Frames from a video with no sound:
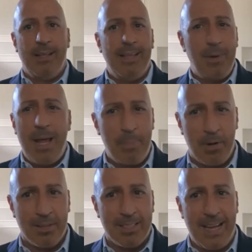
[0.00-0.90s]
That would happen
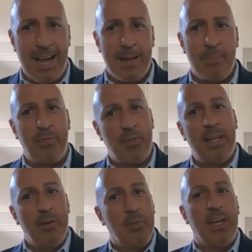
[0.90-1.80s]
all the time if they
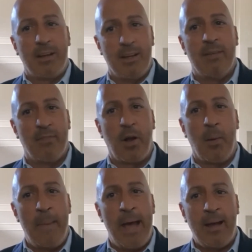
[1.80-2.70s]
knew they could never come
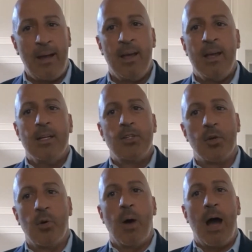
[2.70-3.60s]
back.
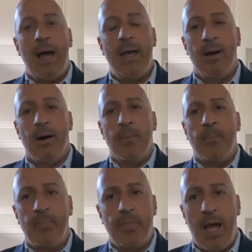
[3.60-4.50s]
So
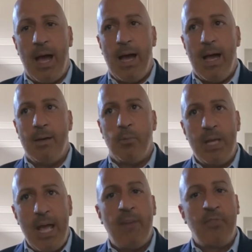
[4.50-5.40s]
we
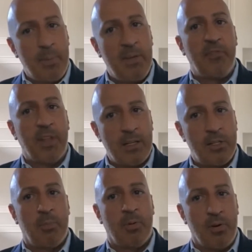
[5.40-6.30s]
have to be
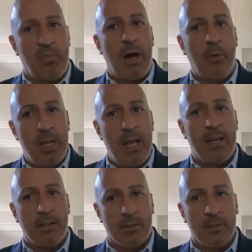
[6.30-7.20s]
flexible of how we
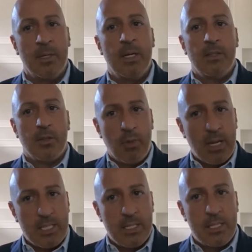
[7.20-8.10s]
handle the
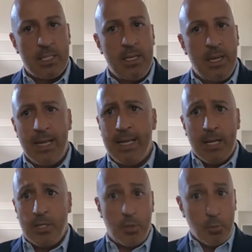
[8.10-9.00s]
residency. And
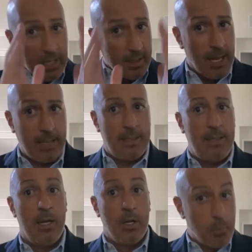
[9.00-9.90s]
yes, you get elected,
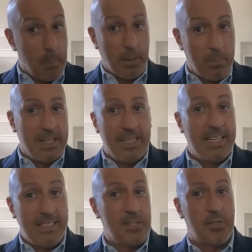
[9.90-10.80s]
you better be in
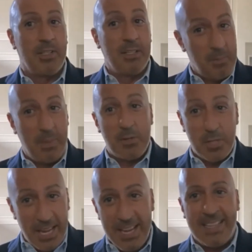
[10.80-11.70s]
that district and you better
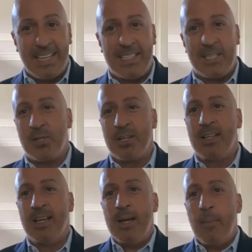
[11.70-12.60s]
stay in that district.
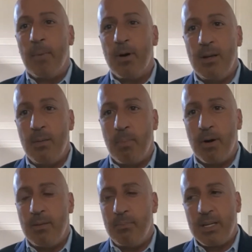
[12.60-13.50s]

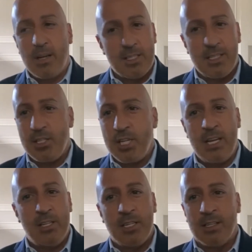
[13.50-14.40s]
But because of the
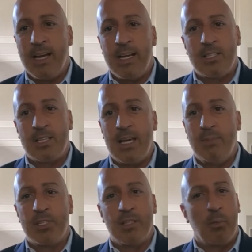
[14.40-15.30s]
changing
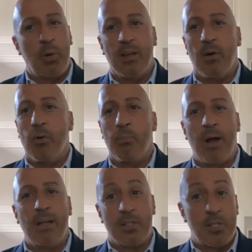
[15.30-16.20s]
landscapes and the way the whole
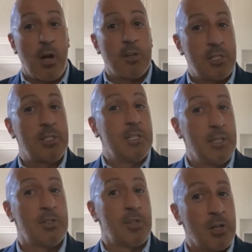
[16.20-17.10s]
the
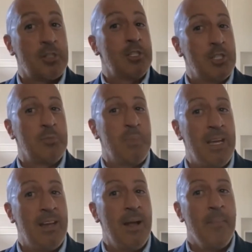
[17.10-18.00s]
sausage is
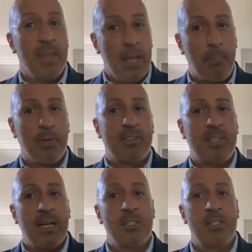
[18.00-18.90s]
made, it
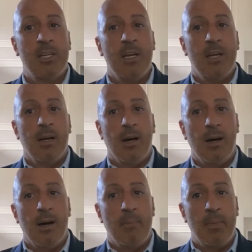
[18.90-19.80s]
protects
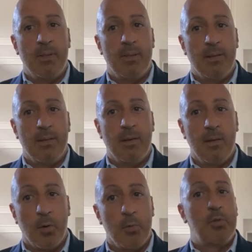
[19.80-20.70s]

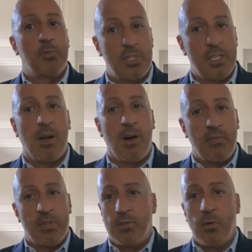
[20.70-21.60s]
those who seek
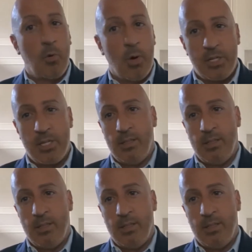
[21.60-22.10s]
office, no question.